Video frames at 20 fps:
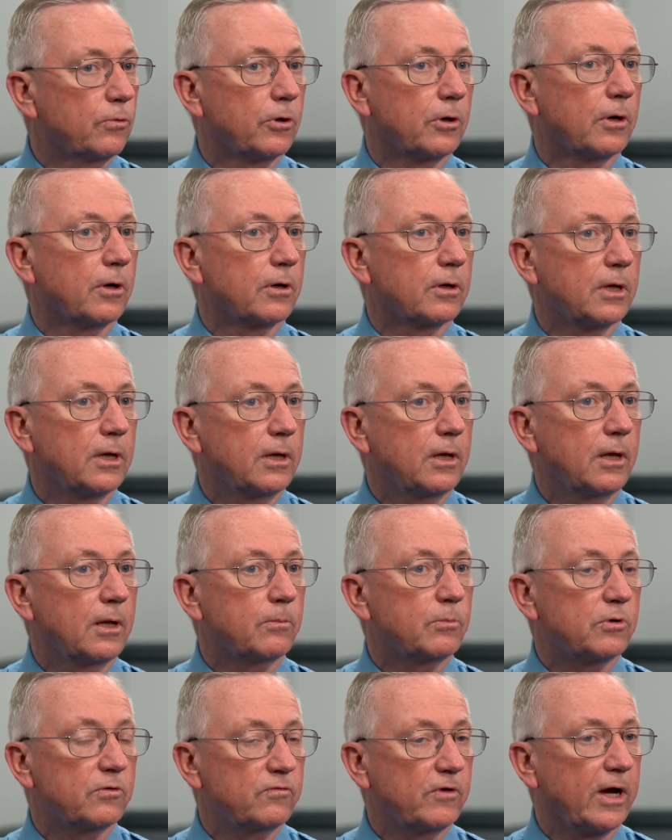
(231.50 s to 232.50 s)
work
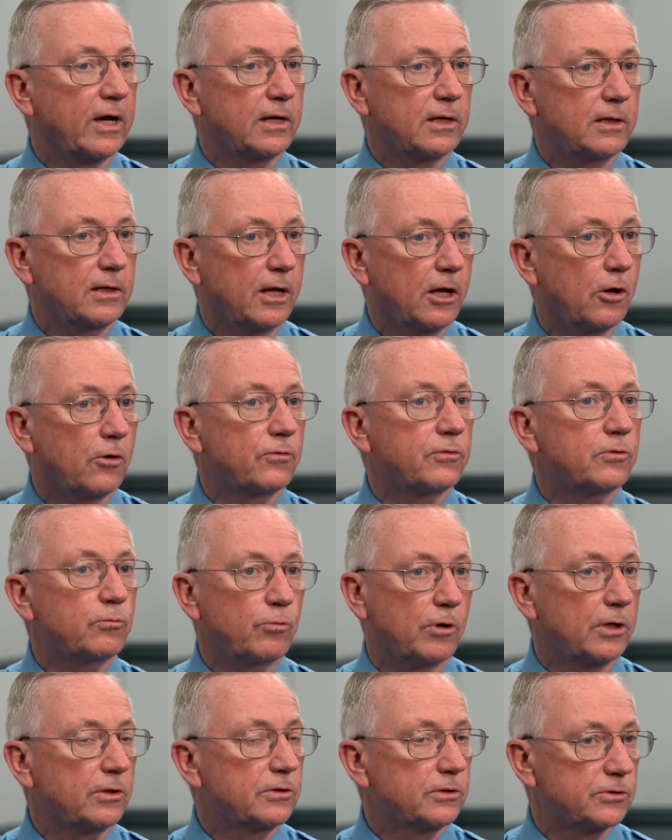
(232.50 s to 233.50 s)
and providing health and
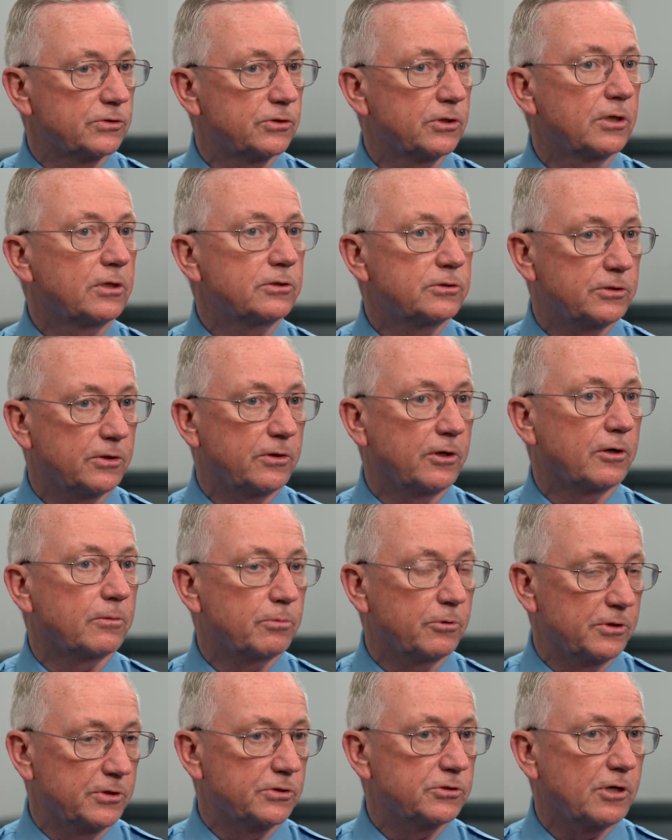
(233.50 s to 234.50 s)
wellness to their
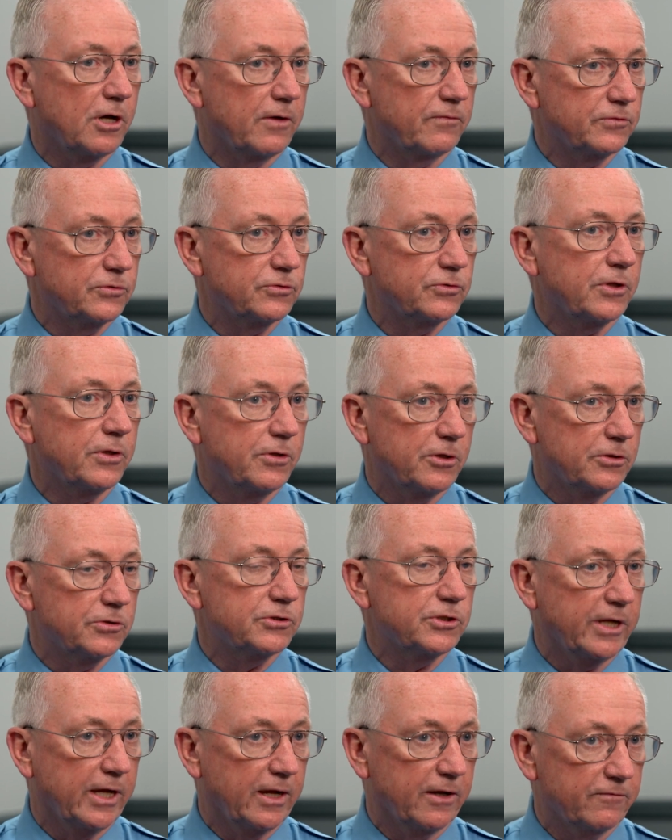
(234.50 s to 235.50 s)
police officers and their
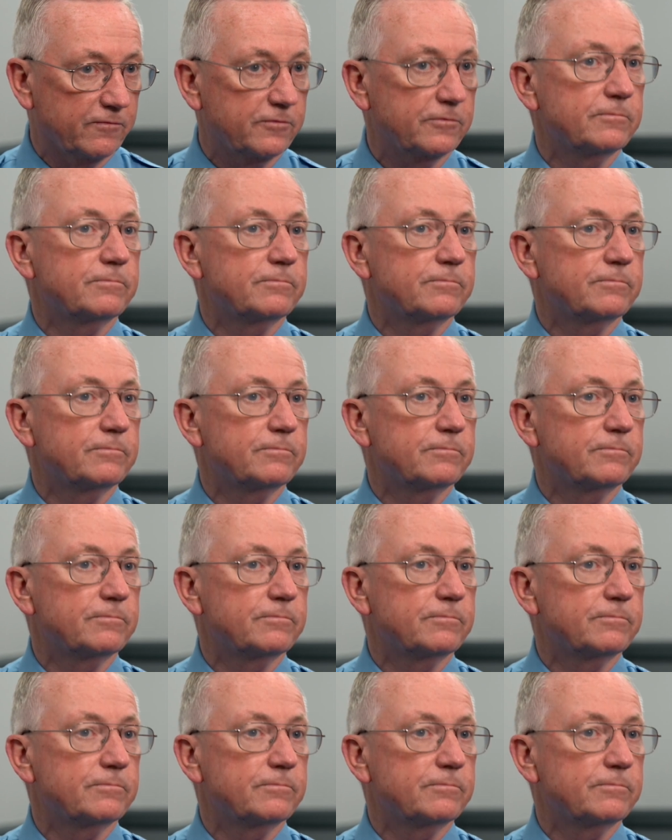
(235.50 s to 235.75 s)
staff.